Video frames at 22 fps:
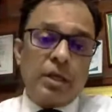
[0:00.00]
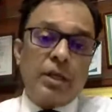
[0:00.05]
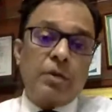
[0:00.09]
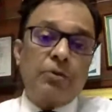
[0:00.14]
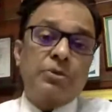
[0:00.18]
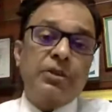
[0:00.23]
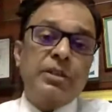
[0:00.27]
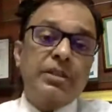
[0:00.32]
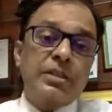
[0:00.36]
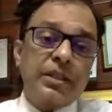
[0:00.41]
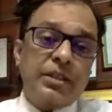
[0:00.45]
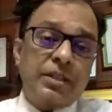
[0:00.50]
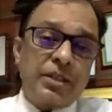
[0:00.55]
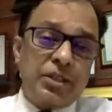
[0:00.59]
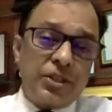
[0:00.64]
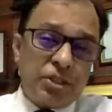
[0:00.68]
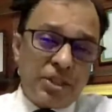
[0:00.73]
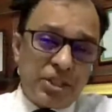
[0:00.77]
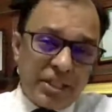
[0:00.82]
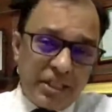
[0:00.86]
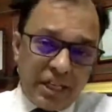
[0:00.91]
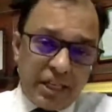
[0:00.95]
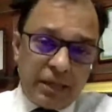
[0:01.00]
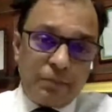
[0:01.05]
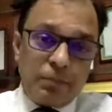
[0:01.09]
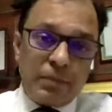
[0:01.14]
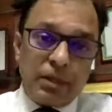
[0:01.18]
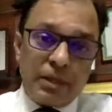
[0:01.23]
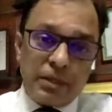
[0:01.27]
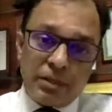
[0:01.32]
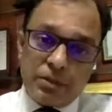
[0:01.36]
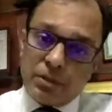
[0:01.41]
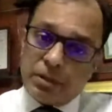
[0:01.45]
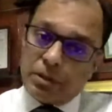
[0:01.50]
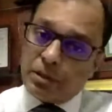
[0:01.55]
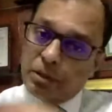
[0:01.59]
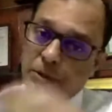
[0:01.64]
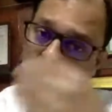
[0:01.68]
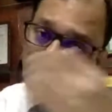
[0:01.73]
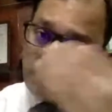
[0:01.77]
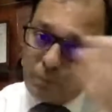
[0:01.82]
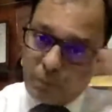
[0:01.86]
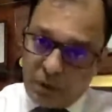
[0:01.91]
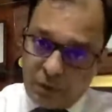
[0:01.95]
Now, these adhesions can be as a
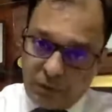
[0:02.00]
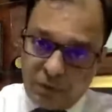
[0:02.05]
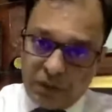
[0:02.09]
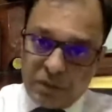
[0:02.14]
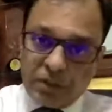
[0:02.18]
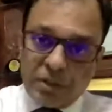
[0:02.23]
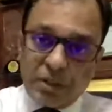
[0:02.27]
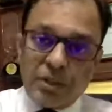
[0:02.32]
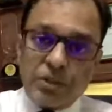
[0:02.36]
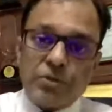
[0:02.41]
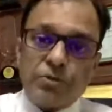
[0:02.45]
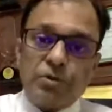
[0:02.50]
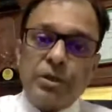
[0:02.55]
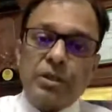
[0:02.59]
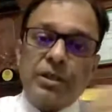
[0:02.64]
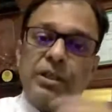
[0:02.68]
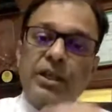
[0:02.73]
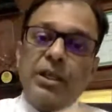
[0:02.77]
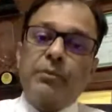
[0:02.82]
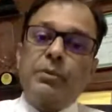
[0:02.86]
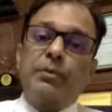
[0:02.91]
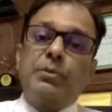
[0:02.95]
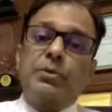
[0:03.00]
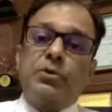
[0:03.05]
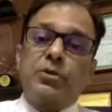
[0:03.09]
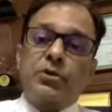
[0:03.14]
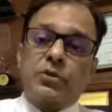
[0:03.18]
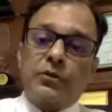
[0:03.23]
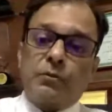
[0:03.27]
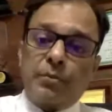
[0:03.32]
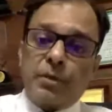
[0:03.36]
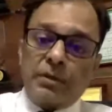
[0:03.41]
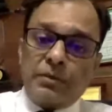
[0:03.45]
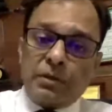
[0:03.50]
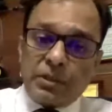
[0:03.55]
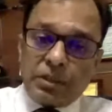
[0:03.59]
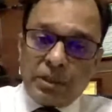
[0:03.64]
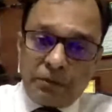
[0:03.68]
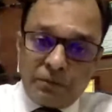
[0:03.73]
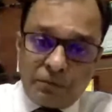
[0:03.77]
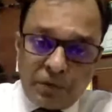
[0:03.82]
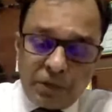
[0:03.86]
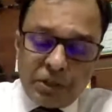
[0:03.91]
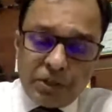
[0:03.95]
result of previous surgery, it can be because of previous
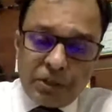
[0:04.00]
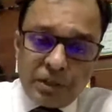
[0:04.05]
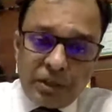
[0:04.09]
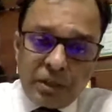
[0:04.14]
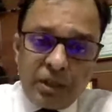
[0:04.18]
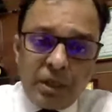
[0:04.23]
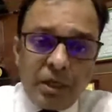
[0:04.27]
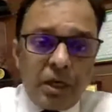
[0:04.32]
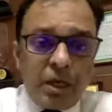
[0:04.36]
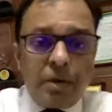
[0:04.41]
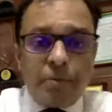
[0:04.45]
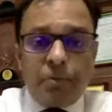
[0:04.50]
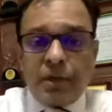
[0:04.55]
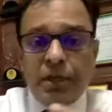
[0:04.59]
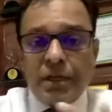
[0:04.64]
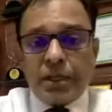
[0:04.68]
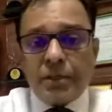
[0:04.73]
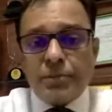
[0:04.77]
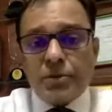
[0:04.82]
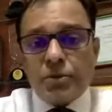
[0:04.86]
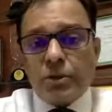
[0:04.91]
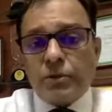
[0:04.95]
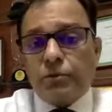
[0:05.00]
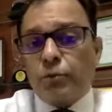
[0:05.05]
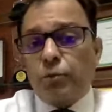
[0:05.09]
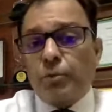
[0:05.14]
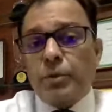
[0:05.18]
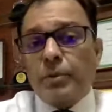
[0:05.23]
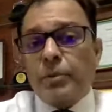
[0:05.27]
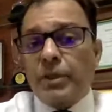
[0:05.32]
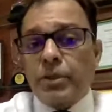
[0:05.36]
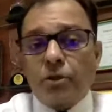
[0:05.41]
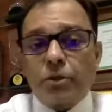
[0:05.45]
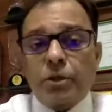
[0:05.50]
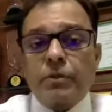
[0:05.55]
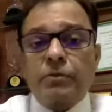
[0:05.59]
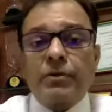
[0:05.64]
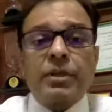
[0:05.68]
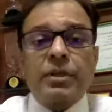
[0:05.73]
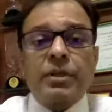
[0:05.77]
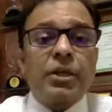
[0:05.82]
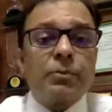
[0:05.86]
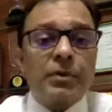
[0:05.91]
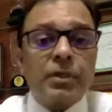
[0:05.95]
infection. Many times the woman may not
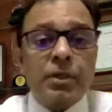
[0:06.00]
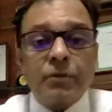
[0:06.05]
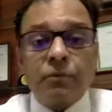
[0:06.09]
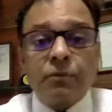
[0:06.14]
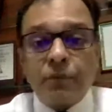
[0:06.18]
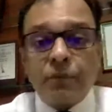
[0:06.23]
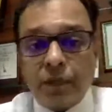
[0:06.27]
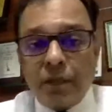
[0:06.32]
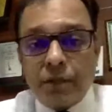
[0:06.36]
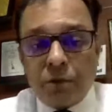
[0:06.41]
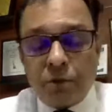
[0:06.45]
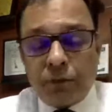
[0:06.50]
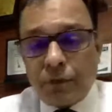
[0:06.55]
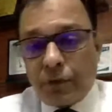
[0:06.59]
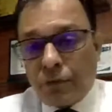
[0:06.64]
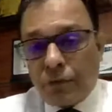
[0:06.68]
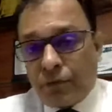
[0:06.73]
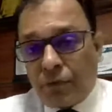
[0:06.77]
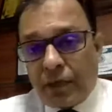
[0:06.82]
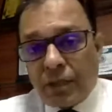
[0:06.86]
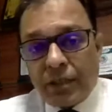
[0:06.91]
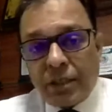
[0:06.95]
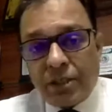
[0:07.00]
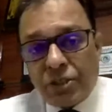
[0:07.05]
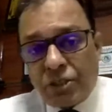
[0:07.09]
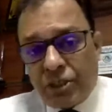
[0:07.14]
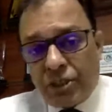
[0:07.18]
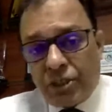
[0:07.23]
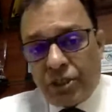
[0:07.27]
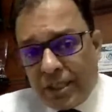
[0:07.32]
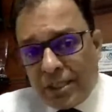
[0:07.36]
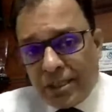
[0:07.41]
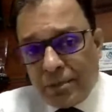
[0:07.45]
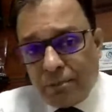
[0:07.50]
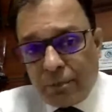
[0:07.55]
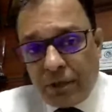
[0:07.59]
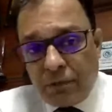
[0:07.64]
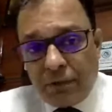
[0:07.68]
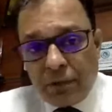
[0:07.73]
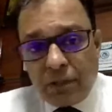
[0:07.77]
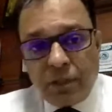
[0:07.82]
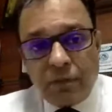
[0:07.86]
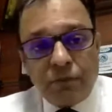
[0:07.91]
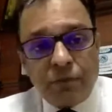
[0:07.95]
even have been aware of the fact that she had some
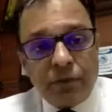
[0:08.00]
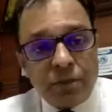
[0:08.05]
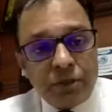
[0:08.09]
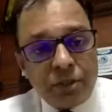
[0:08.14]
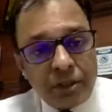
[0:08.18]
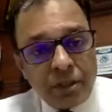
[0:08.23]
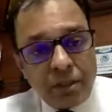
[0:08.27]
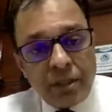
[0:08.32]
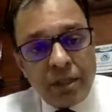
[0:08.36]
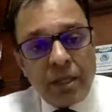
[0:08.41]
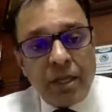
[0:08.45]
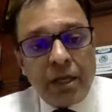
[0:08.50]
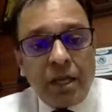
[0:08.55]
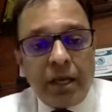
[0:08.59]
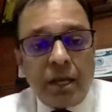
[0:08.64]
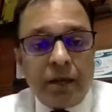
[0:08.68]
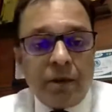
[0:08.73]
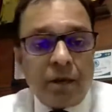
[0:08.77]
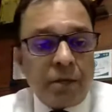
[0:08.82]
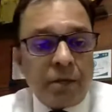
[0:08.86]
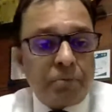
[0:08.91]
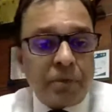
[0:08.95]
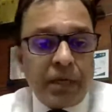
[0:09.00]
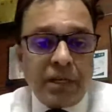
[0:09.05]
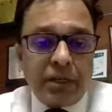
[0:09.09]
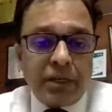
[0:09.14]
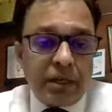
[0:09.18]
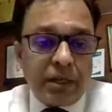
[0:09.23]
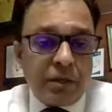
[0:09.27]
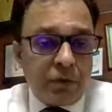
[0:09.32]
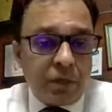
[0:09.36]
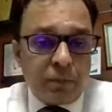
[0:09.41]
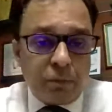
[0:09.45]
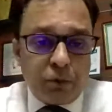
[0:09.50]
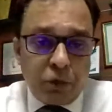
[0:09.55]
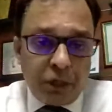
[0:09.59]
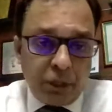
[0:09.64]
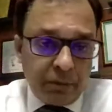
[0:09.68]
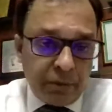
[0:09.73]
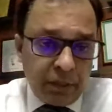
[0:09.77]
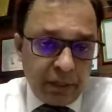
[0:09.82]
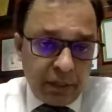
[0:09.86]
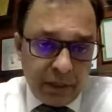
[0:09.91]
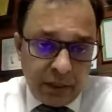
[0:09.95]
pelvic infection. Her
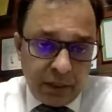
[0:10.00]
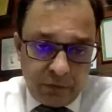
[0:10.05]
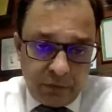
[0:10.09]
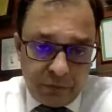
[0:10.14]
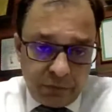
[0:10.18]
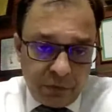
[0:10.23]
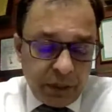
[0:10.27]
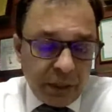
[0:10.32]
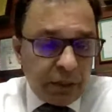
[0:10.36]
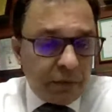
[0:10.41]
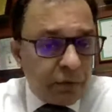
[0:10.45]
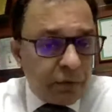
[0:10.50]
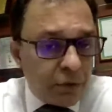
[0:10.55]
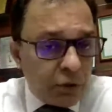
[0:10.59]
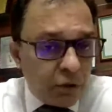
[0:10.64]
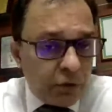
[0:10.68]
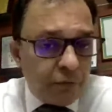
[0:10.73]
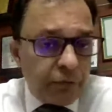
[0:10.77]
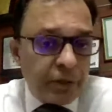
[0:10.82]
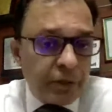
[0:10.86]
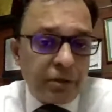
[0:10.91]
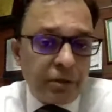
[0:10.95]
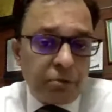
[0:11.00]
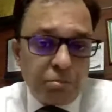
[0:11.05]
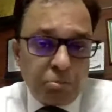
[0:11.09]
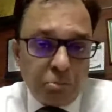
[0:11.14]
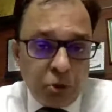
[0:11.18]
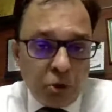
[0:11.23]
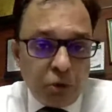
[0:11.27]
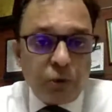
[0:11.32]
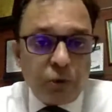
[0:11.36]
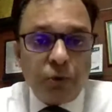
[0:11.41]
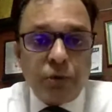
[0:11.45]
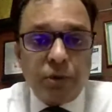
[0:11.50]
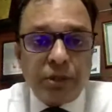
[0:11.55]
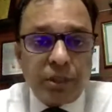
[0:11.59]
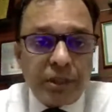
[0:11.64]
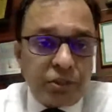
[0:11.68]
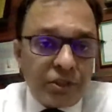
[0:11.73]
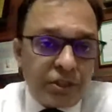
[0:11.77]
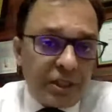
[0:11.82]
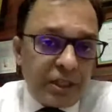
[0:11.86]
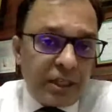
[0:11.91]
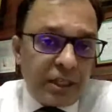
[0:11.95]
body might have recovered of it, not knowing
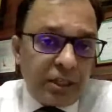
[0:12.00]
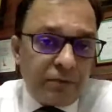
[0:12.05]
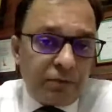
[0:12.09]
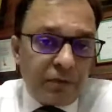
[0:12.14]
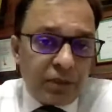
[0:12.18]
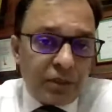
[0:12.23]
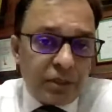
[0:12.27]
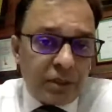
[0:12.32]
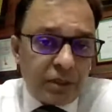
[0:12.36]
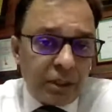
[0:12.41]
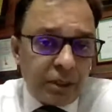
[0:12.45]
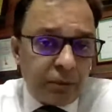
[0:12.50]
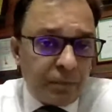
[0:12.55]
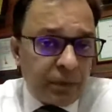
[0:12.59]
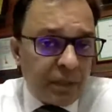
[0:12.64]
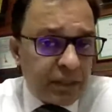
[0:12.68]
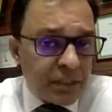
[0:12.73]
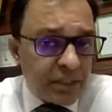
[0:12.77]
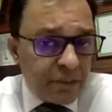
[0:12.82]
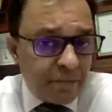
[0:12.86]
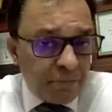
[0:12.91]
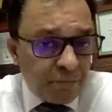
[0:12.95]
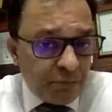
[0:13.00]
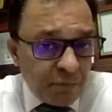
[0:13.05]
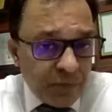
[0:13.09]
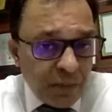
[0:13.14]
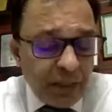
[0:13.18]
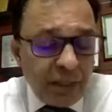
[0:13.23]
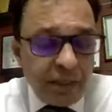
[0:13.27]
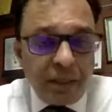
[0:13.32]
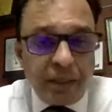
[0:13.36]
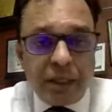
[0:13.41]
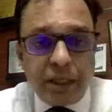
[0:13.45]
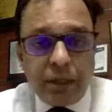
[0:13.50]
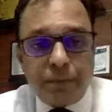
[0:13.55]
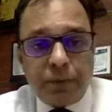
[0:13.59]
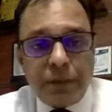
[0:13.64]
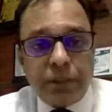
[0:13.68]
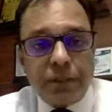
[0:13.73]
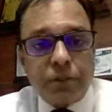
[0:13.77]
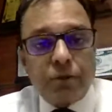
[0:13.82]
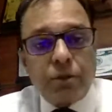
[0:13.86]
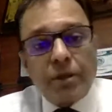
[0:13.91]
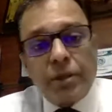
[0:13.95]
that she had infection in the past. In India
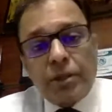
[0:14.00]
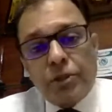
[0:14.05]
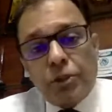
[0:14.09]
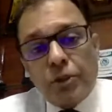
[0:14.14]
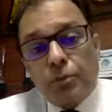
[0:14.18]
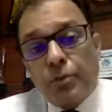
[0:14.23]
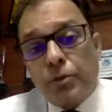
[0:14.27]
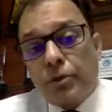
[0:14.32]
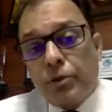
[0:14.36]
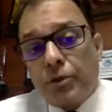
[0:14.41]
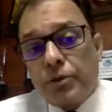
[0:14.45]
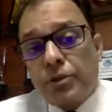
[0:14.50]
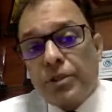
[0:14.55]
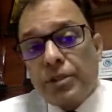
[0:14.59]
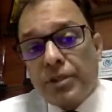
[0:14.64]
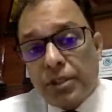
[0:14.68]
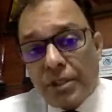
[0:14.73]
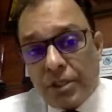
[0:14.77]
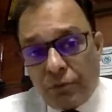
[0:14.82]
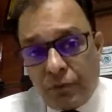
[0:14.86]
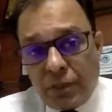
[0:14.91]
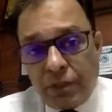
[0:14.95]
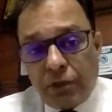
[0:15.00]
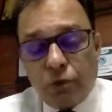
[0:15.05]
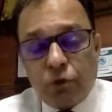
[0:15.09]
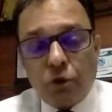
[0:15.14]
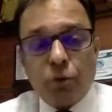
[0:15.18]
particularly, tuberculosis is very